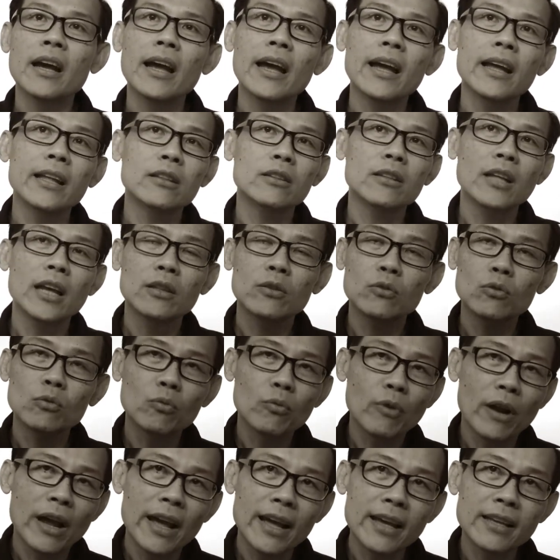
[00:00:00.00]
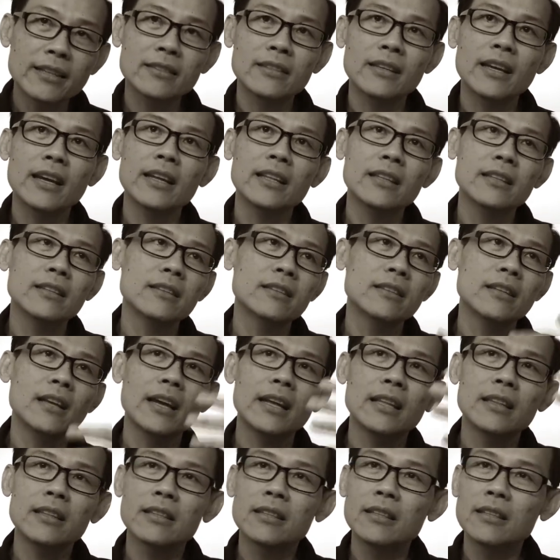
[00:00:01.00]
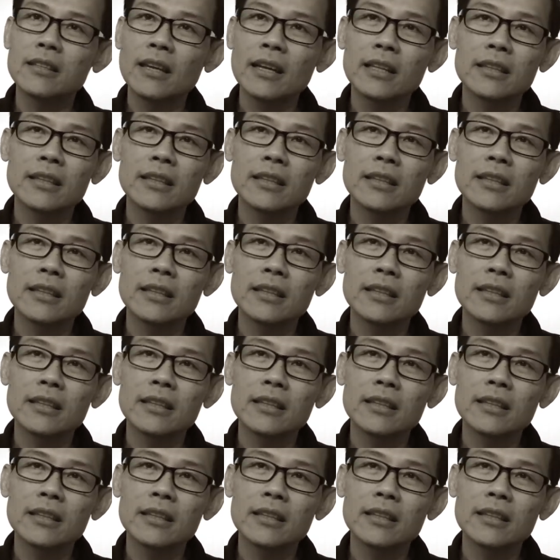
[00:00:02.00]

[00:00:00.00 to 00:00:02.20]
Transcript: and to rest and